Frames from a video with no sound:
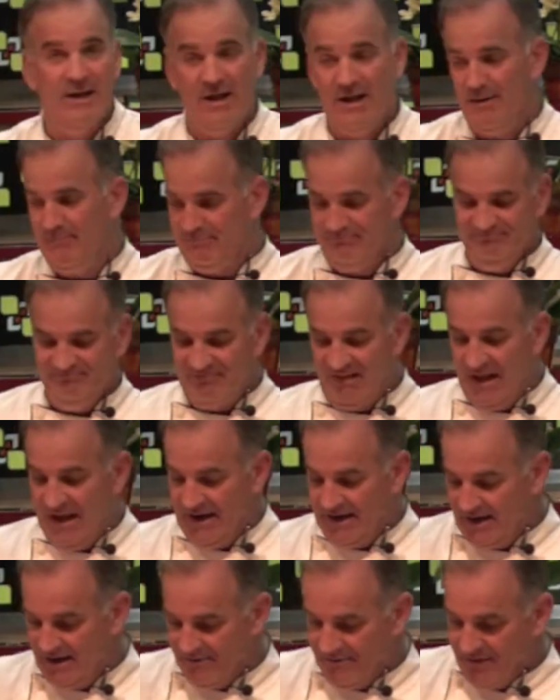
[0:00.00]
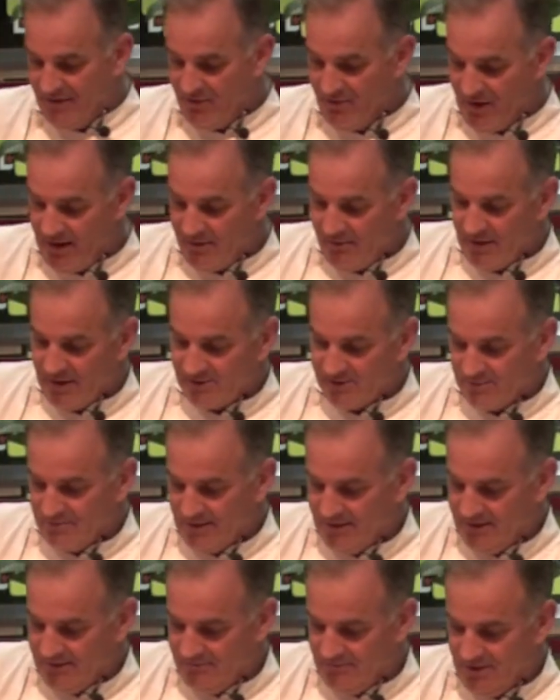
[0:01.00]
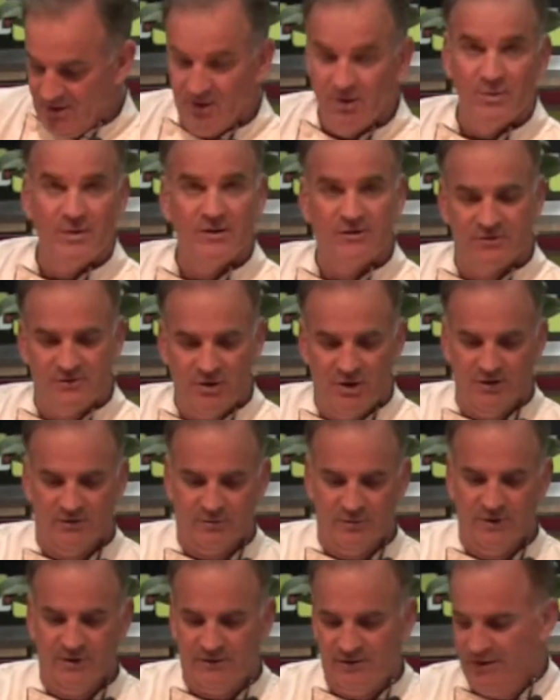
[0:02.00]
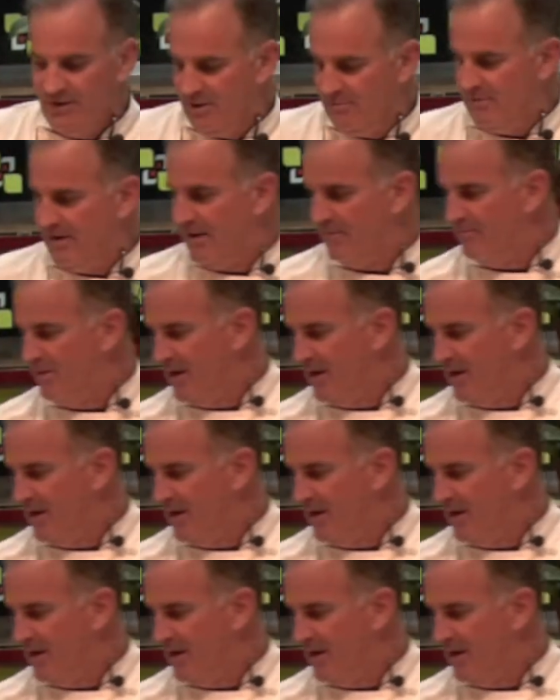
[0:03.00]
up, like every great recipe. You know what it starts with, a little bit of